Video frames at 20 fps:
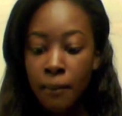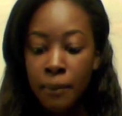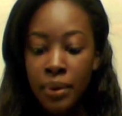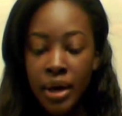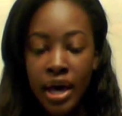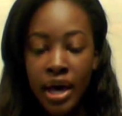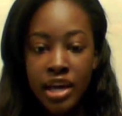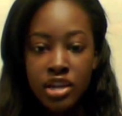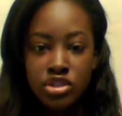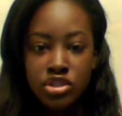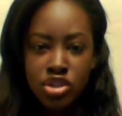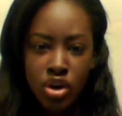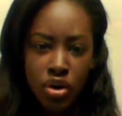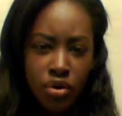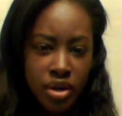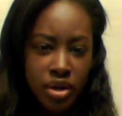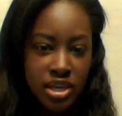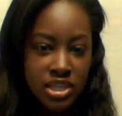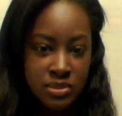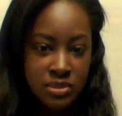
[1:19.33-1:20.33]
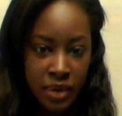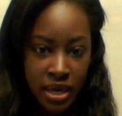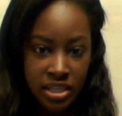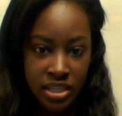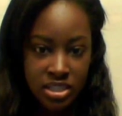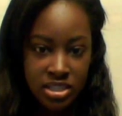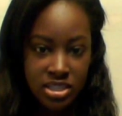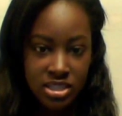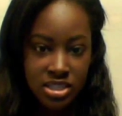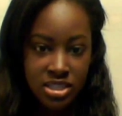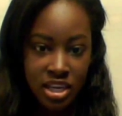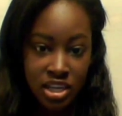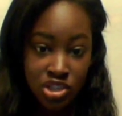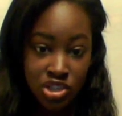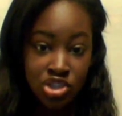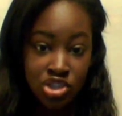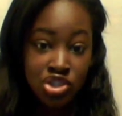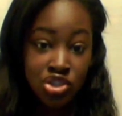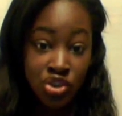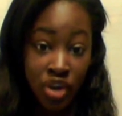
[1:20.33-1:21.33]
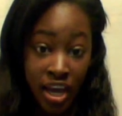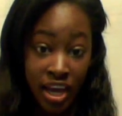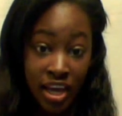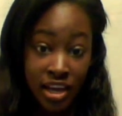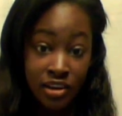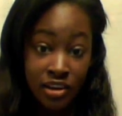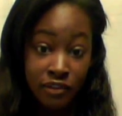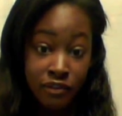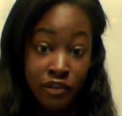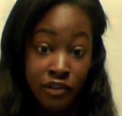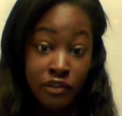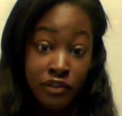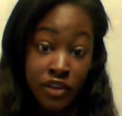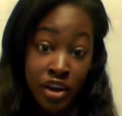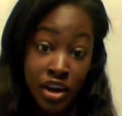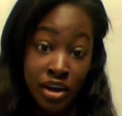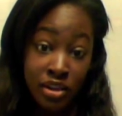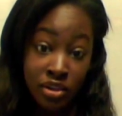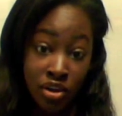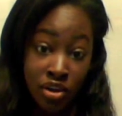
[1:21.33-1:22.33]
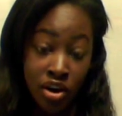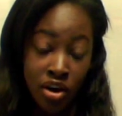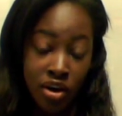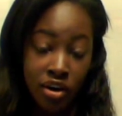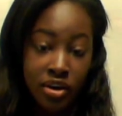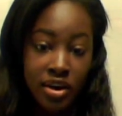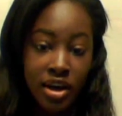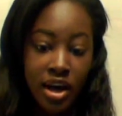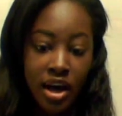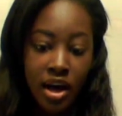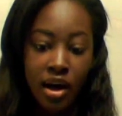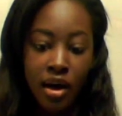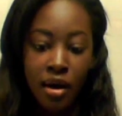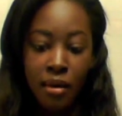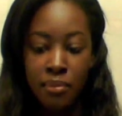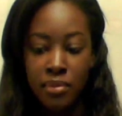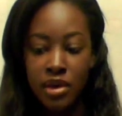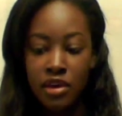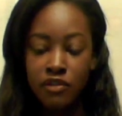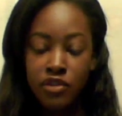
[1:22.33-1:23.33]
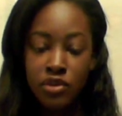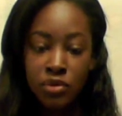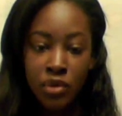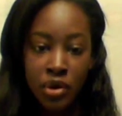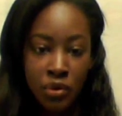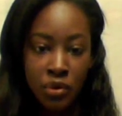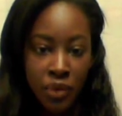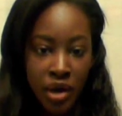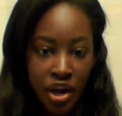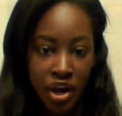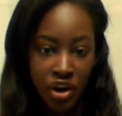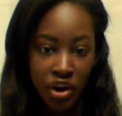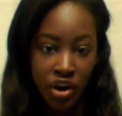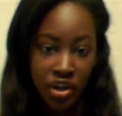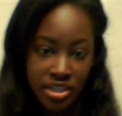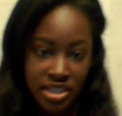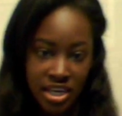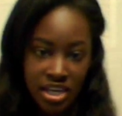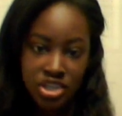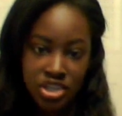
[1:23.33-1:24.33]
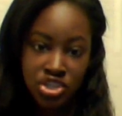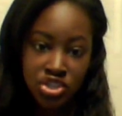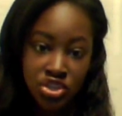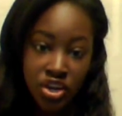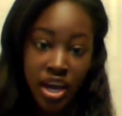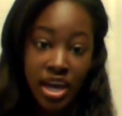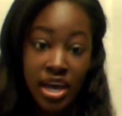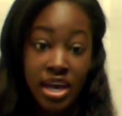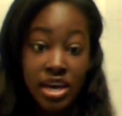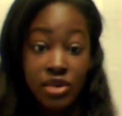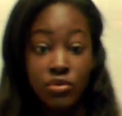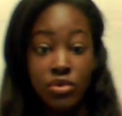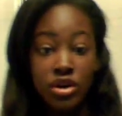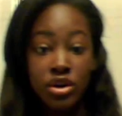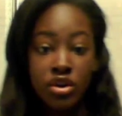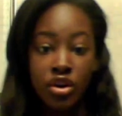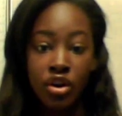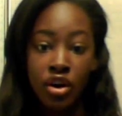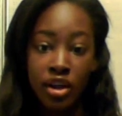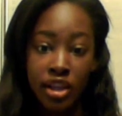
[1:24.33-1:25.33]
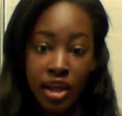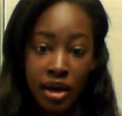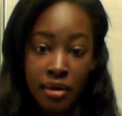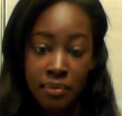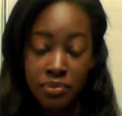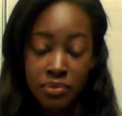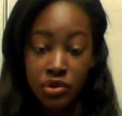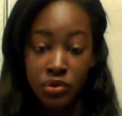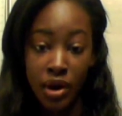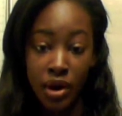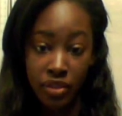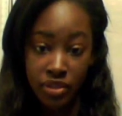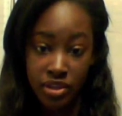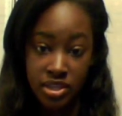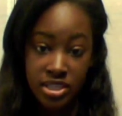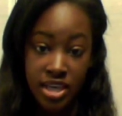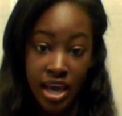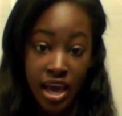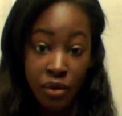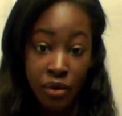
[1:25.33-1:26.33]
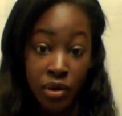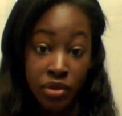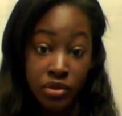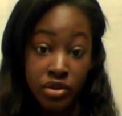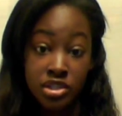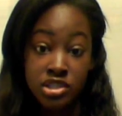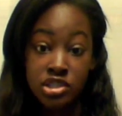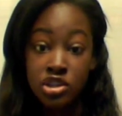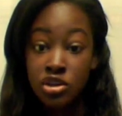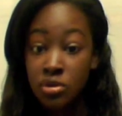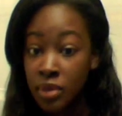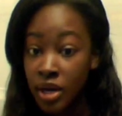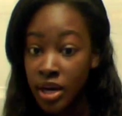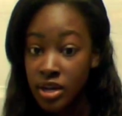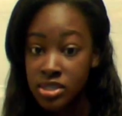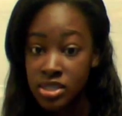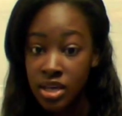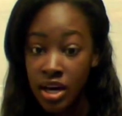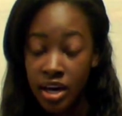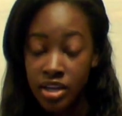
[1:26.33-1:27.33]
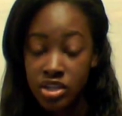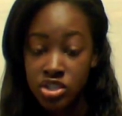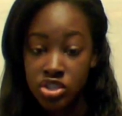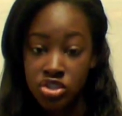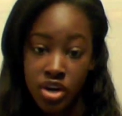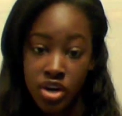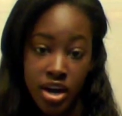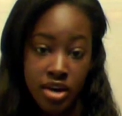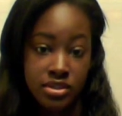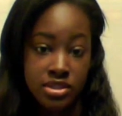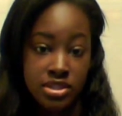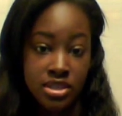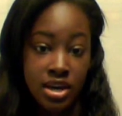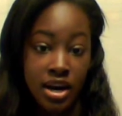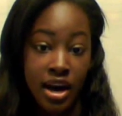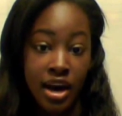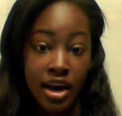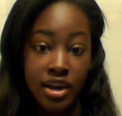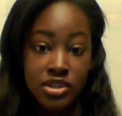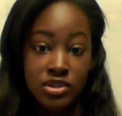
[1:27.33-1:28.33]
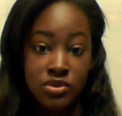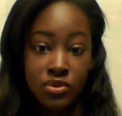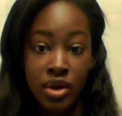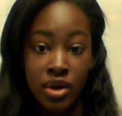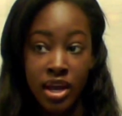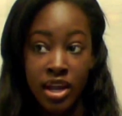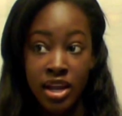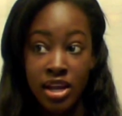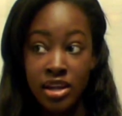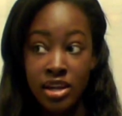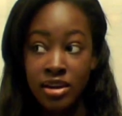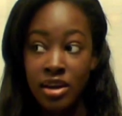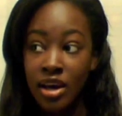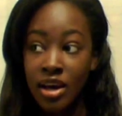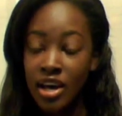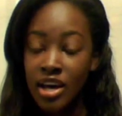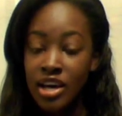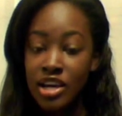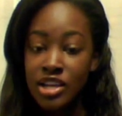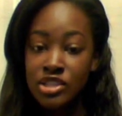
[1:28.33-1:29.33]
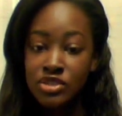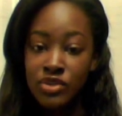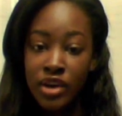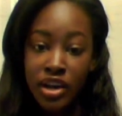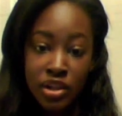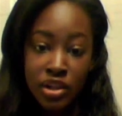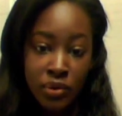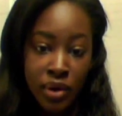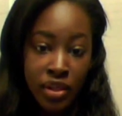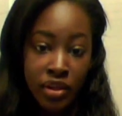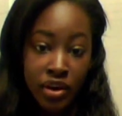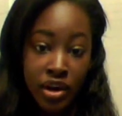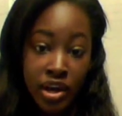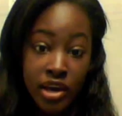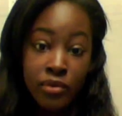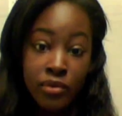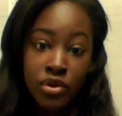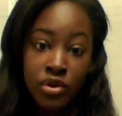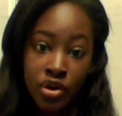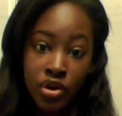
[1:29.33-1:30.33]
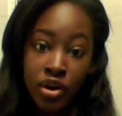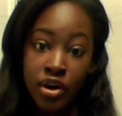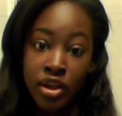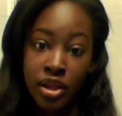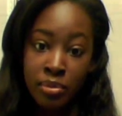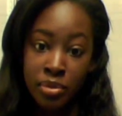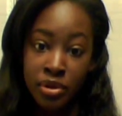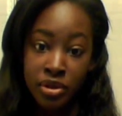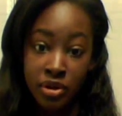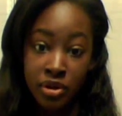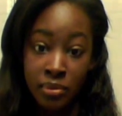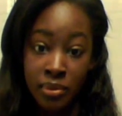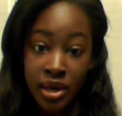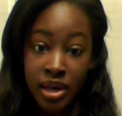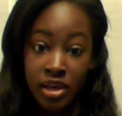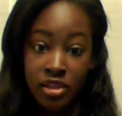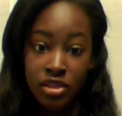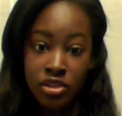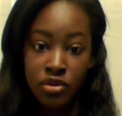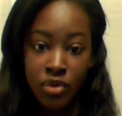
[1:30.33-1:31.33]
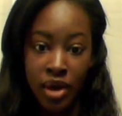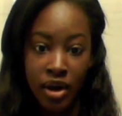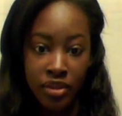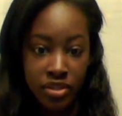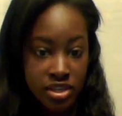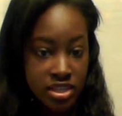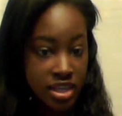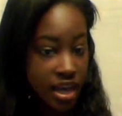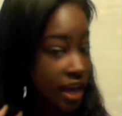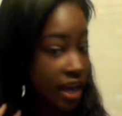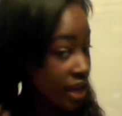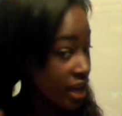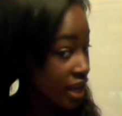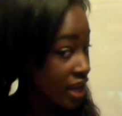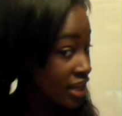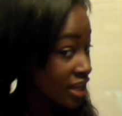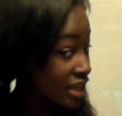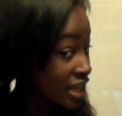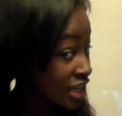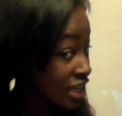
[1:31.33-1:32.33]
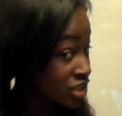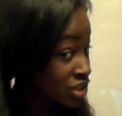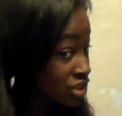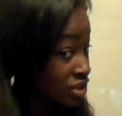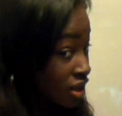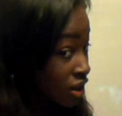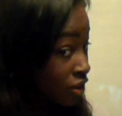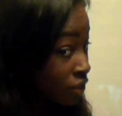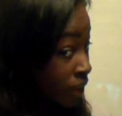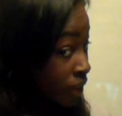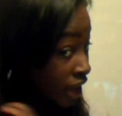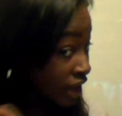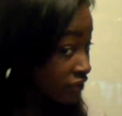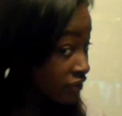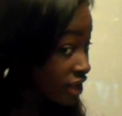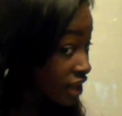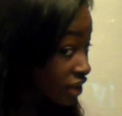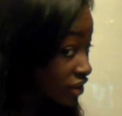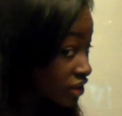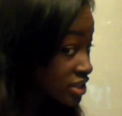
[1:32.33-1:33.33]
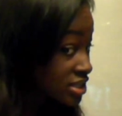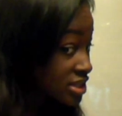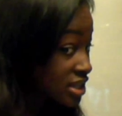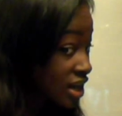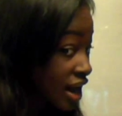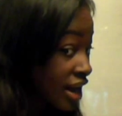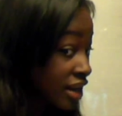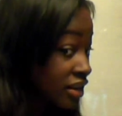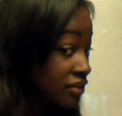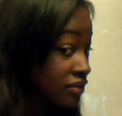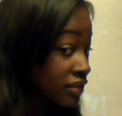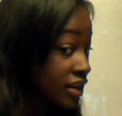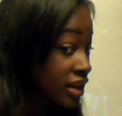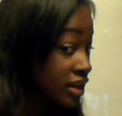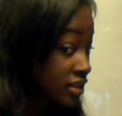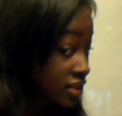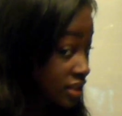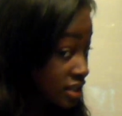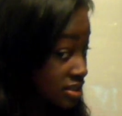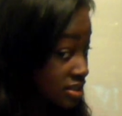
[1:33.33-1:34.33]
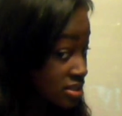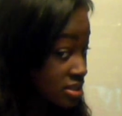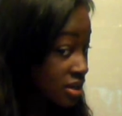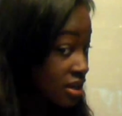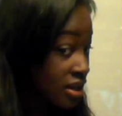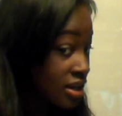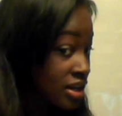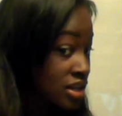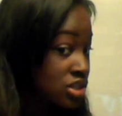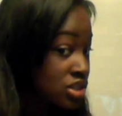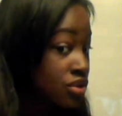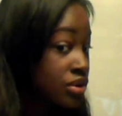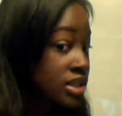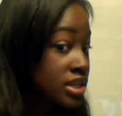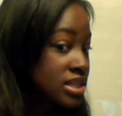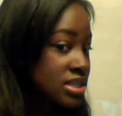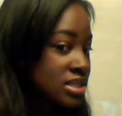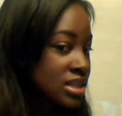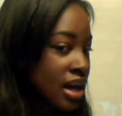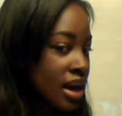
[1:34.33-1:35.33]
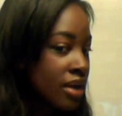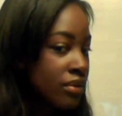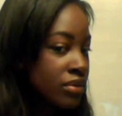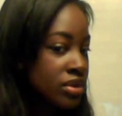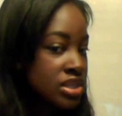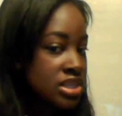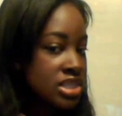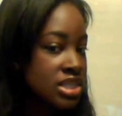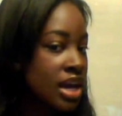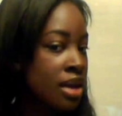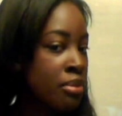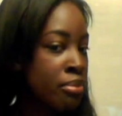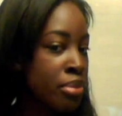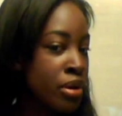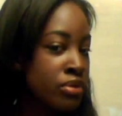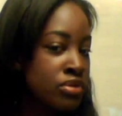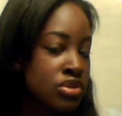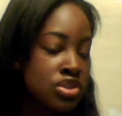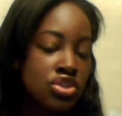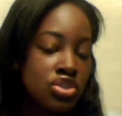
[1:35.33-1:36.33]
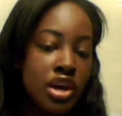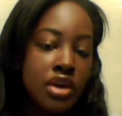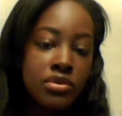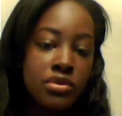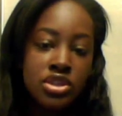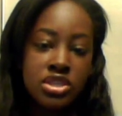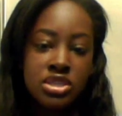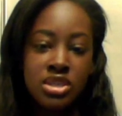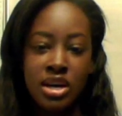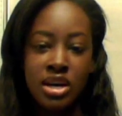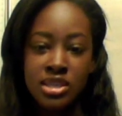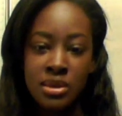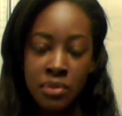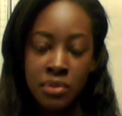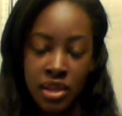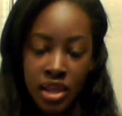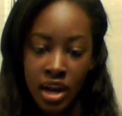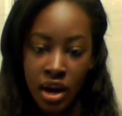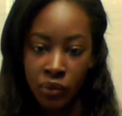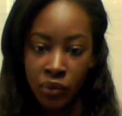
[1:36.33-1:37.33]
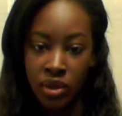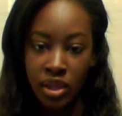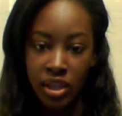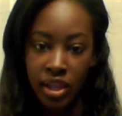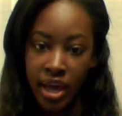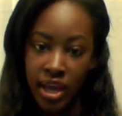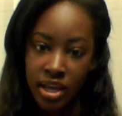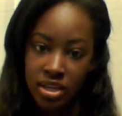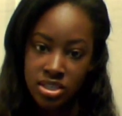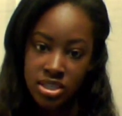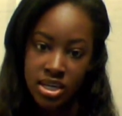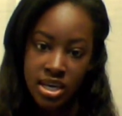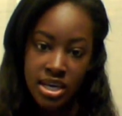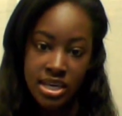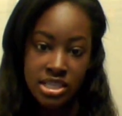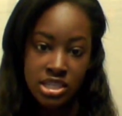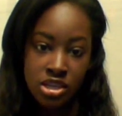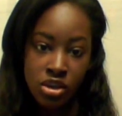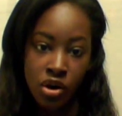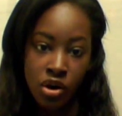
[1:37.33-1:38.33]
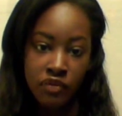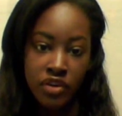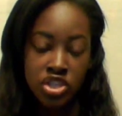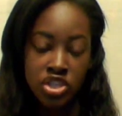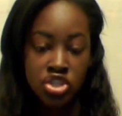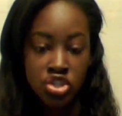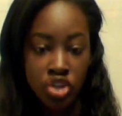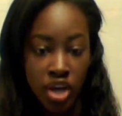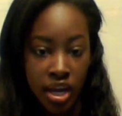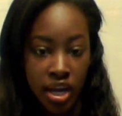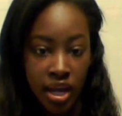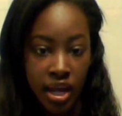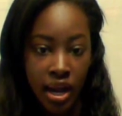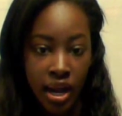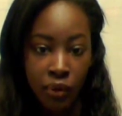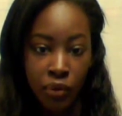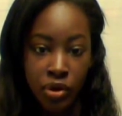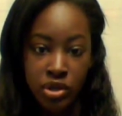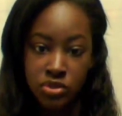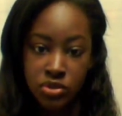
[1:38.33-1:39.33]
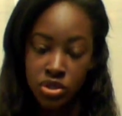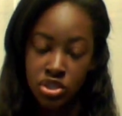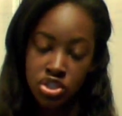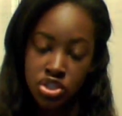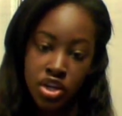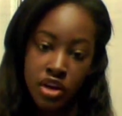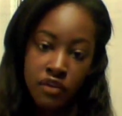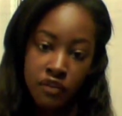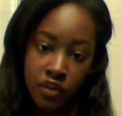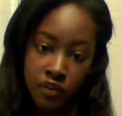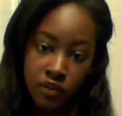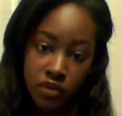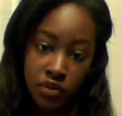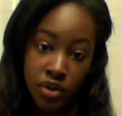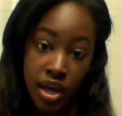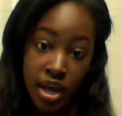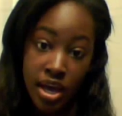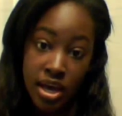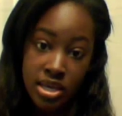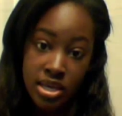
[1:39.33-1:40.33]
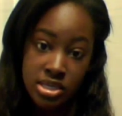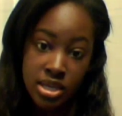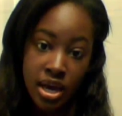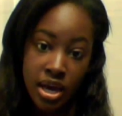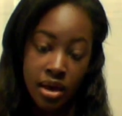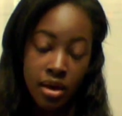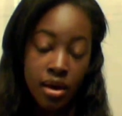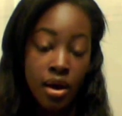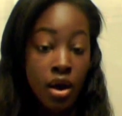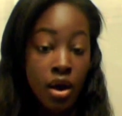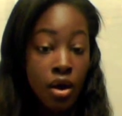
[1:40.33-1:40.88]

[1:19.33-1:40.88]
But don't expect it to stay straight for very long. If you want to wear it all day straight, it will curl up throughout the day, whether it's humid outside, it's dry outside, it's raining, it's regular weather, it will curl up a little bit throughout the day and get a wave that looks kind of like this. So it does not really stay bone straight, which is not something that I really liked, because if I straighten it and I want to wear it straight for a few days and I